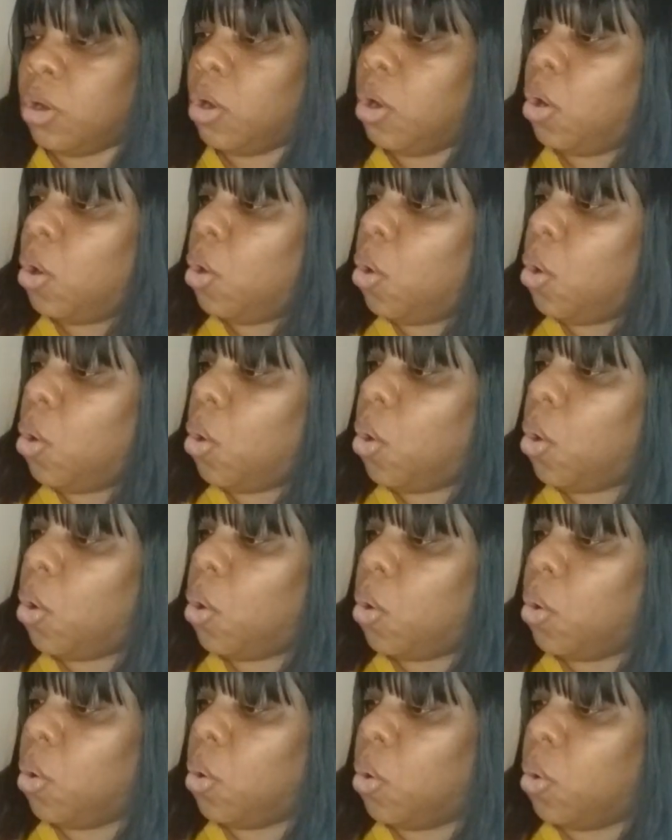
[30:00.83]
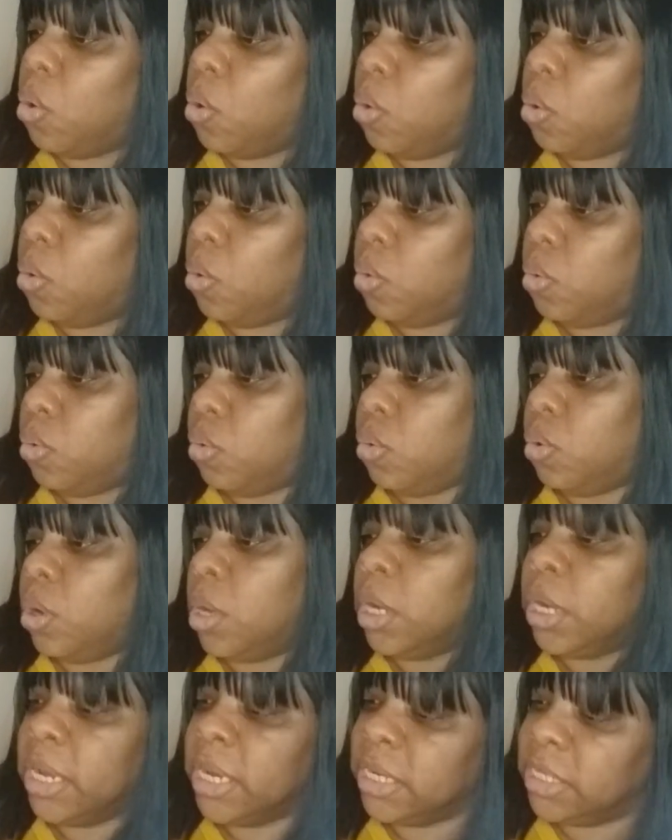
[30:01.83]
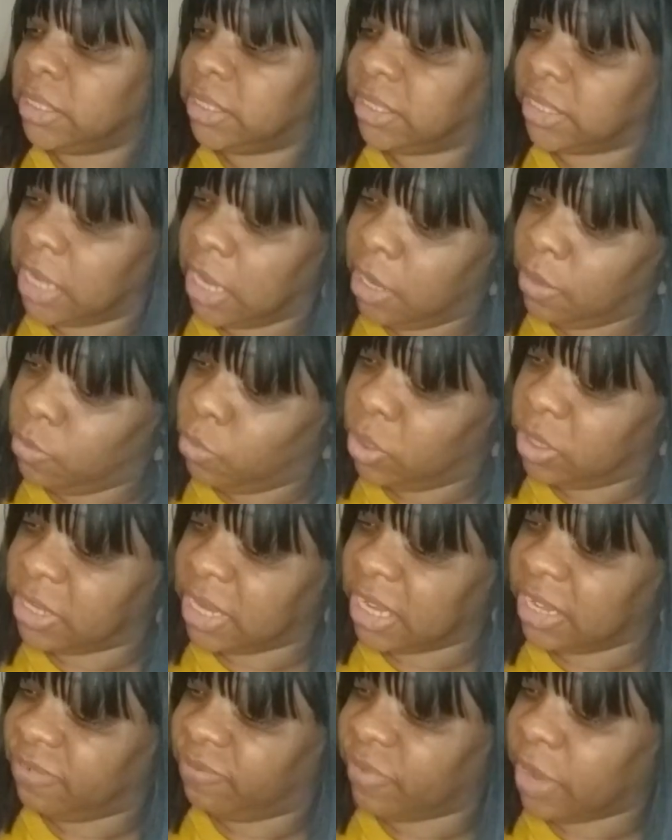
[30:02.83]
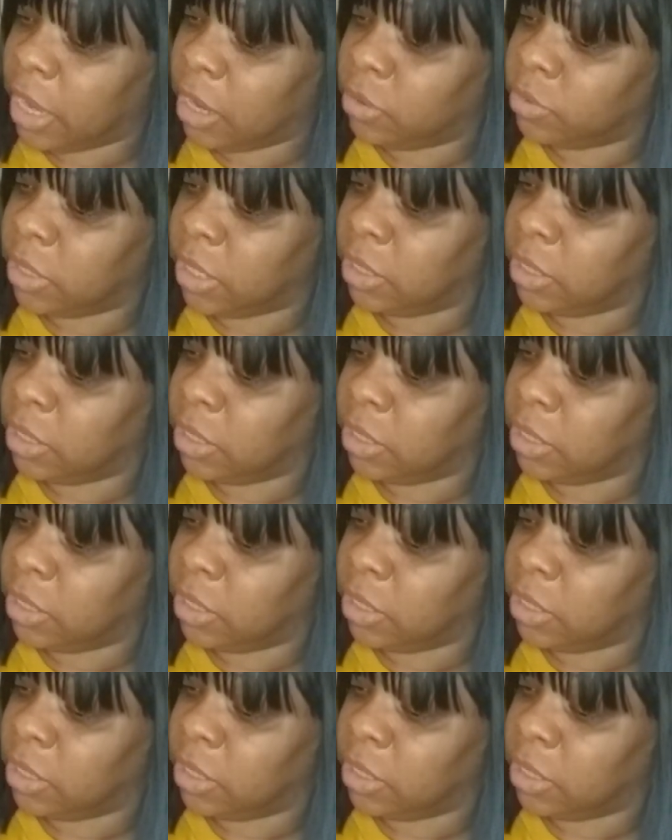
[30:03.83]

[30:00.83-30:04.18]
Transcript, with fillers: Oh, it's same one that's found